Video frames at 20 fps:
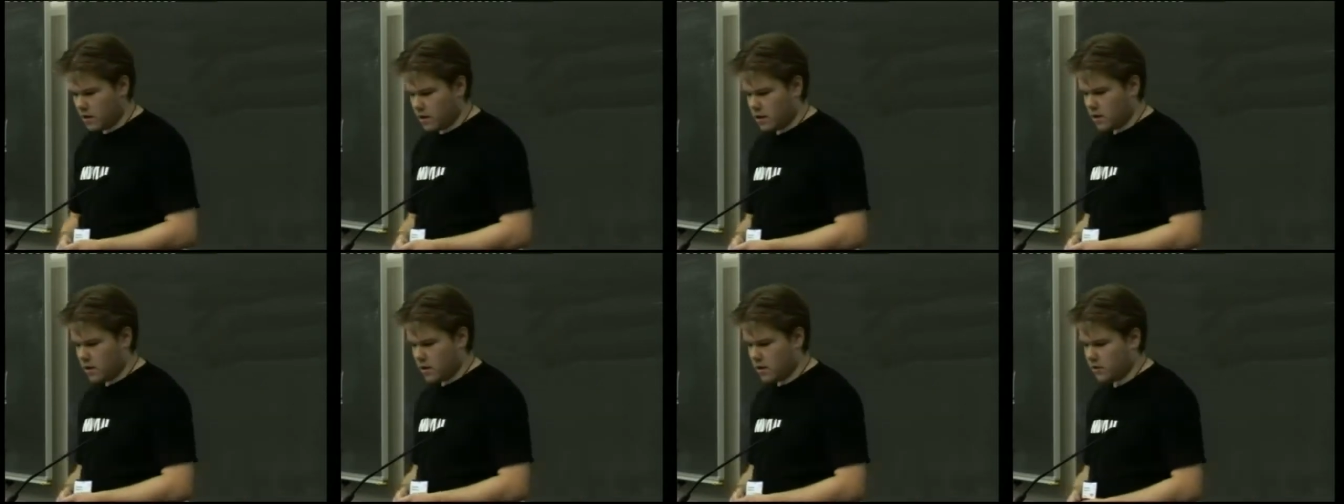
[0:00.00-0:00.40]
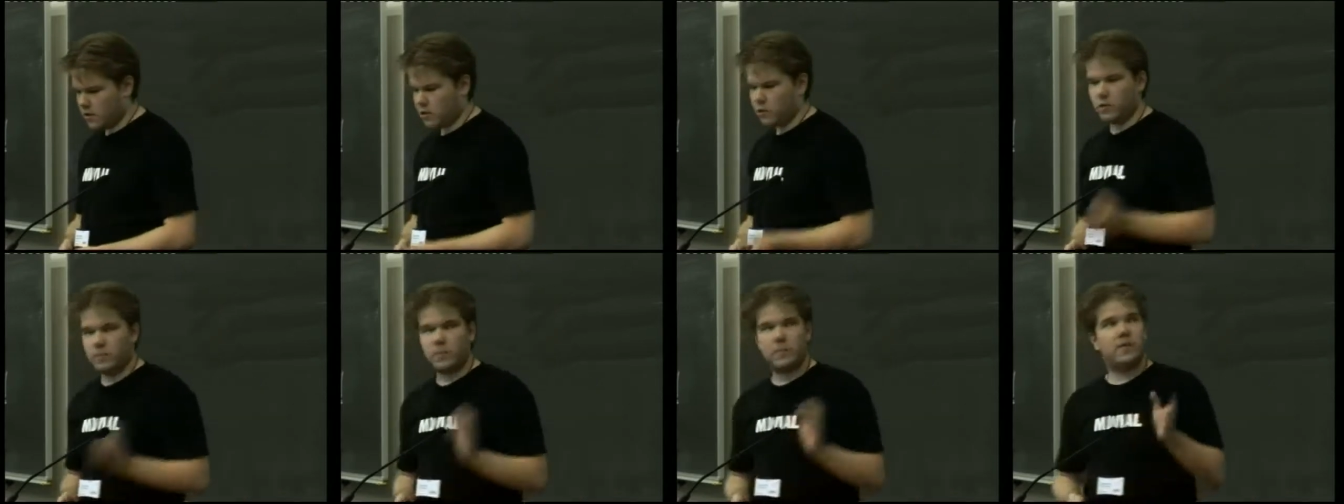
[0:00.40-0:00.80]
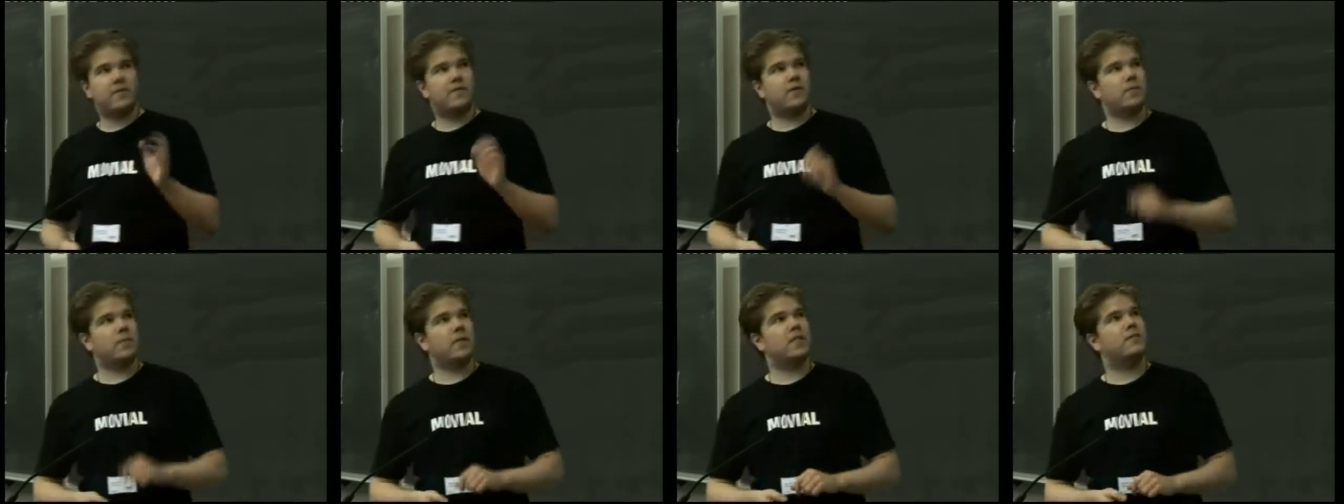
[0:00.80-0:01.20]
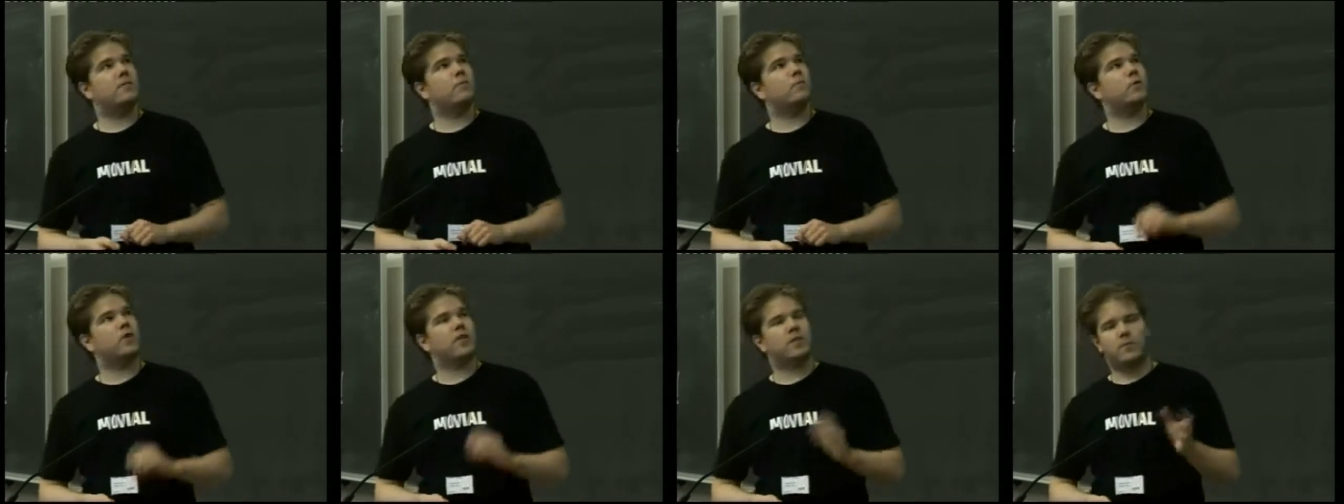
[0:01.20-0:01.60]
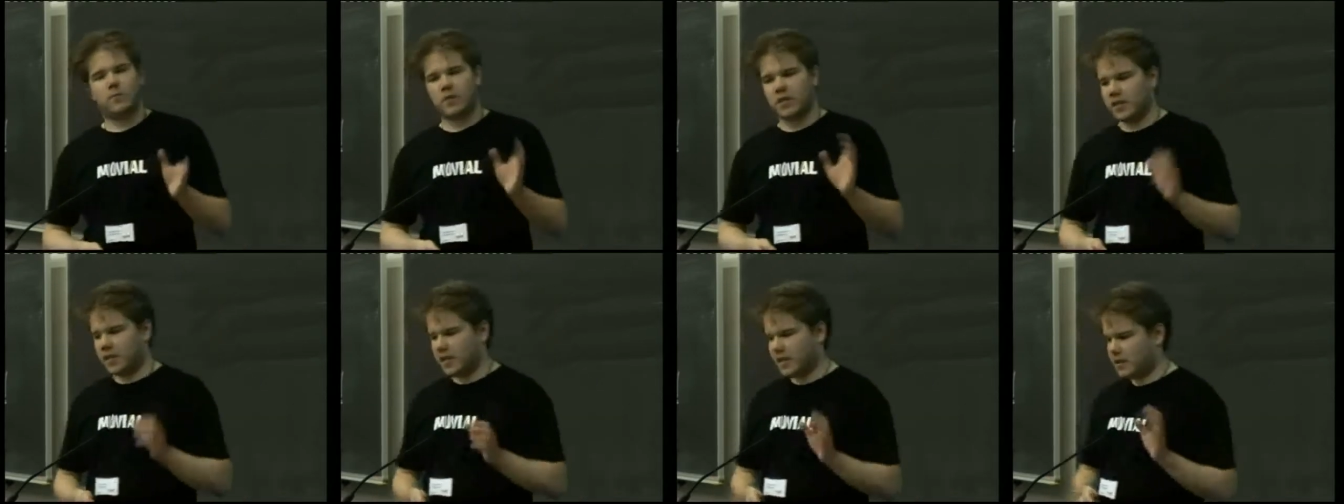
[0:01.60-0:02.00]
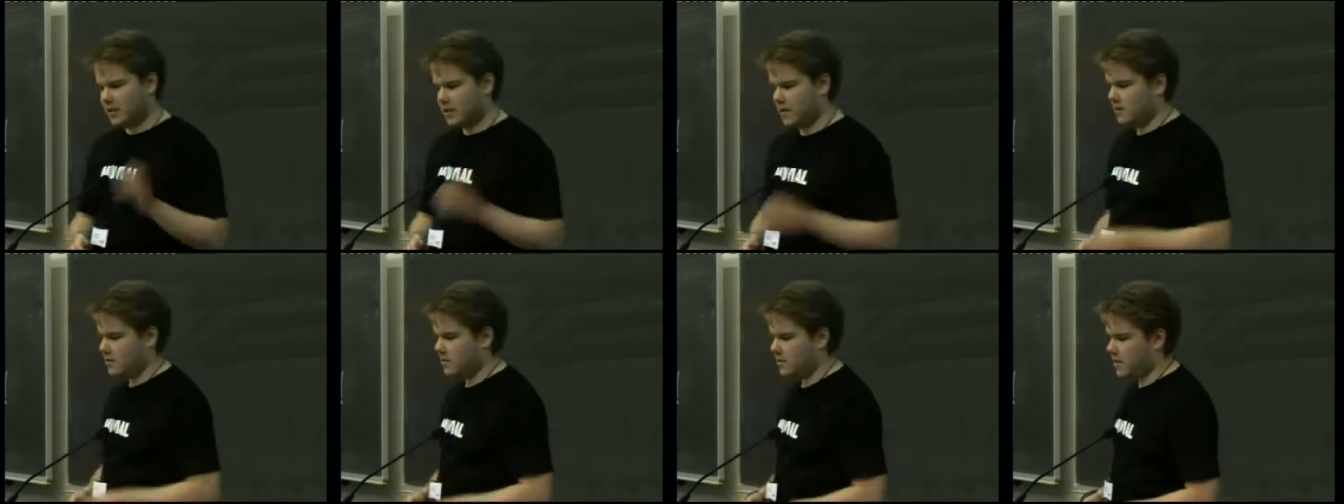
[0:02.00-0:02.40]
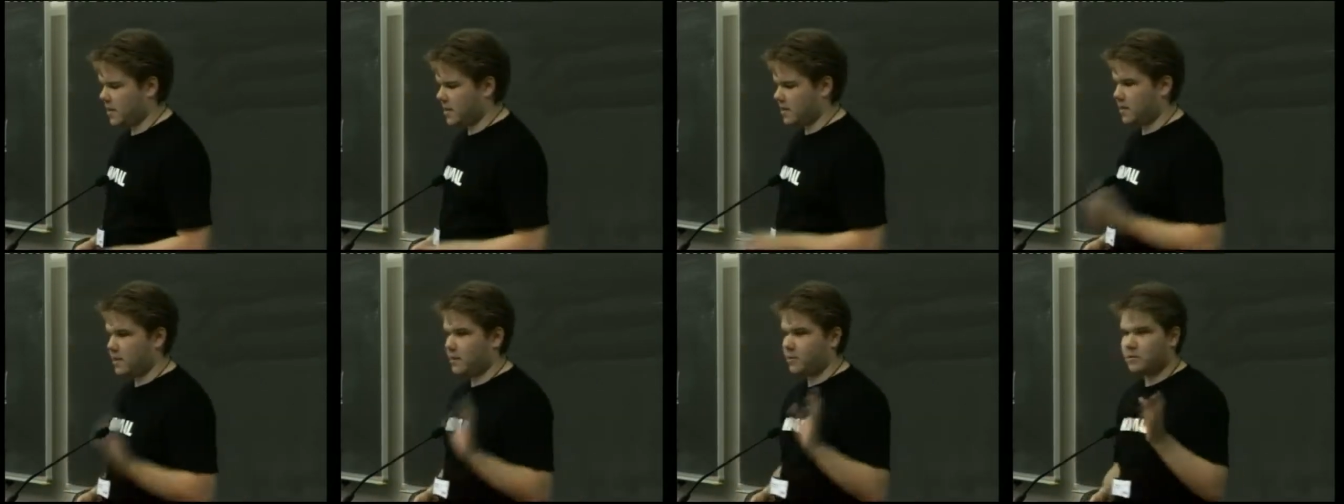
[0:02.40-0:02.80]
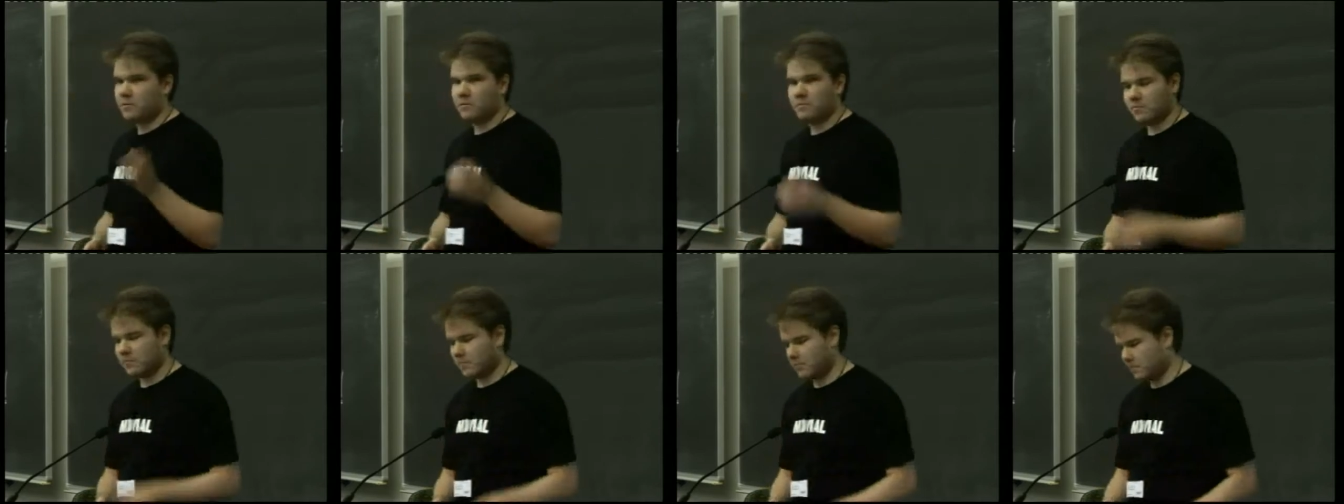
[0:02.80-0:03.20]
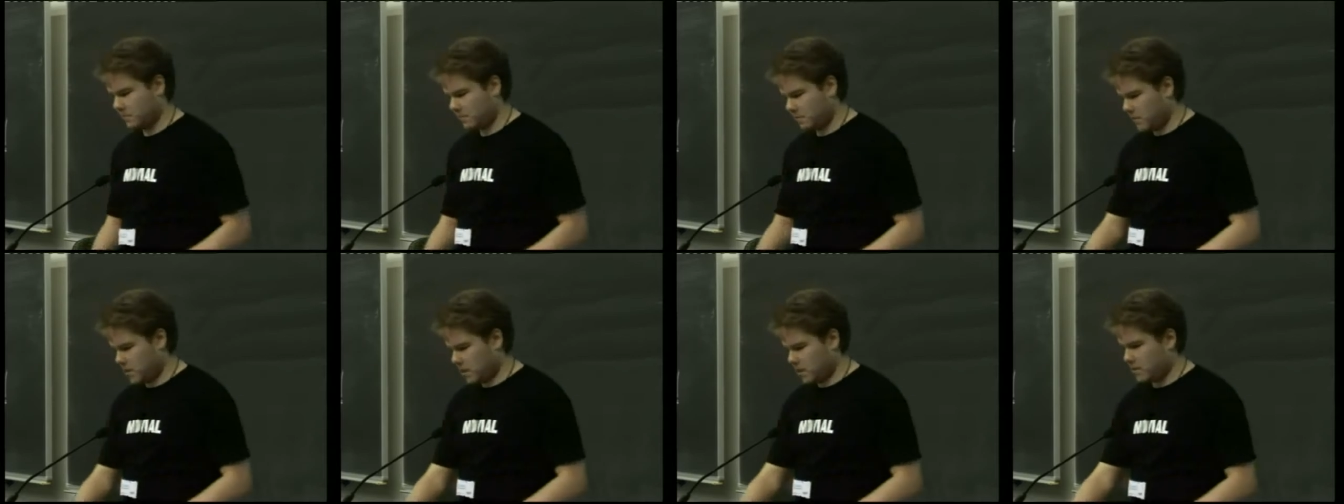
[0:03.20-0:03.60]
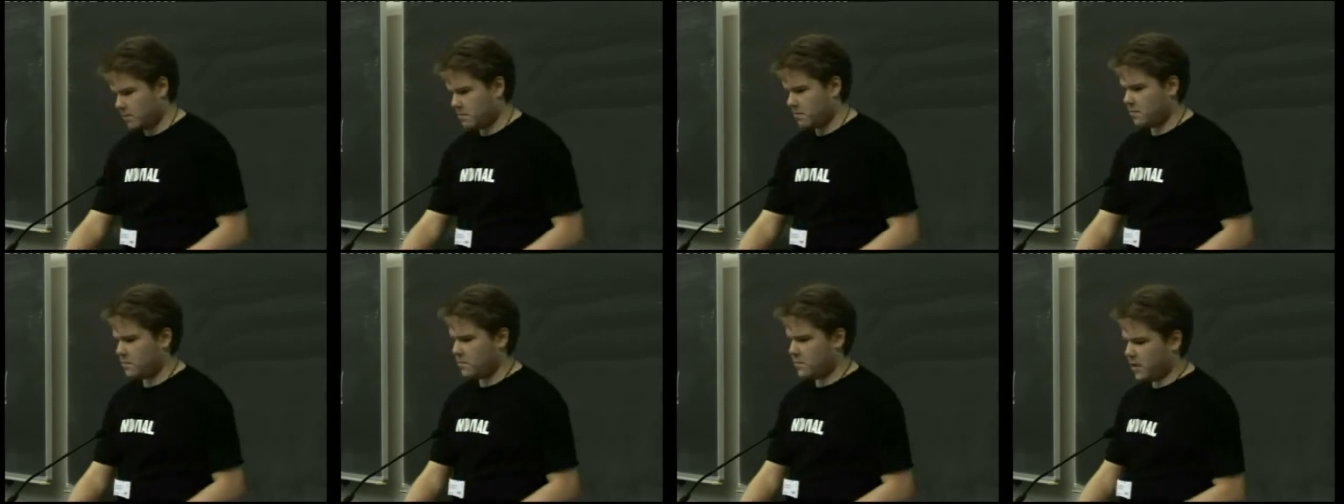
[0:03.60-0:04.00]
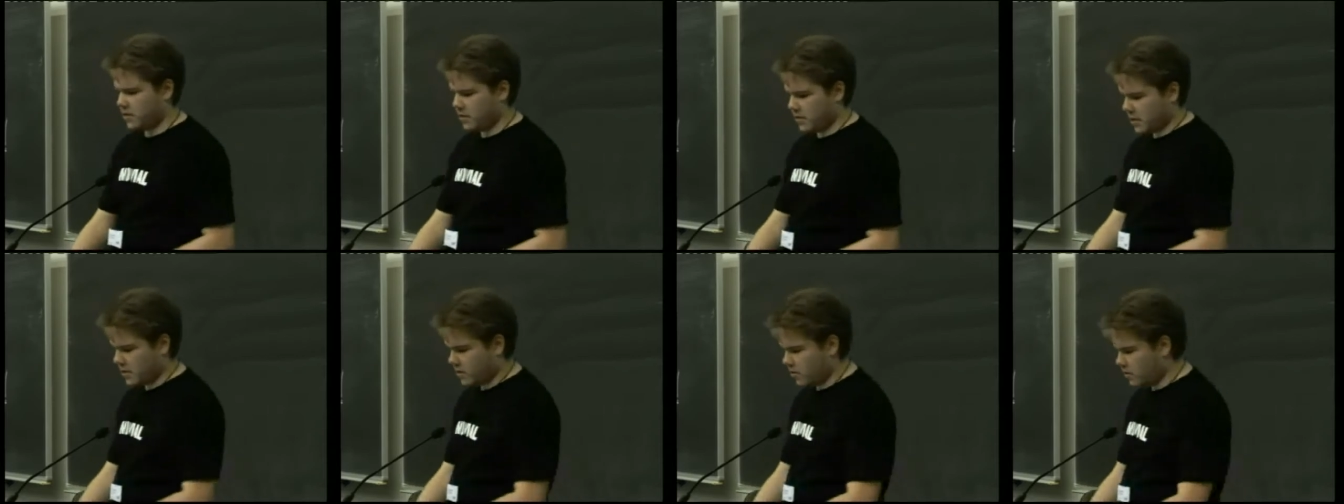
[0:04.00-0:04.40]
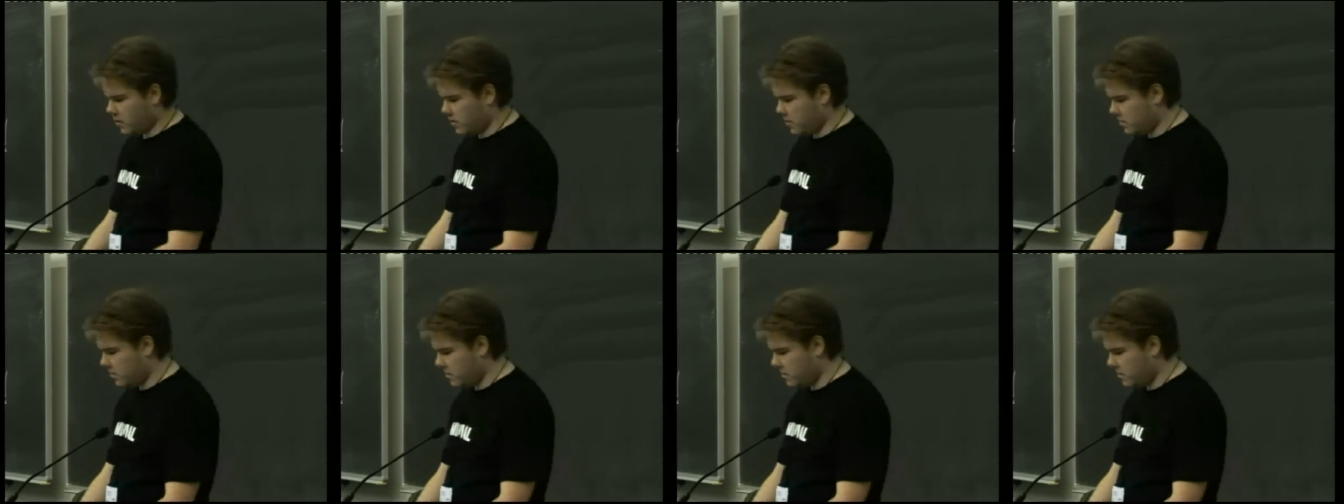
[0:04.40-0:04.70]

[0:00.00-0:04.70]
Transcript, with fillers: Uh, so if you missed Wookey's presentation, check it out. It's interesting also.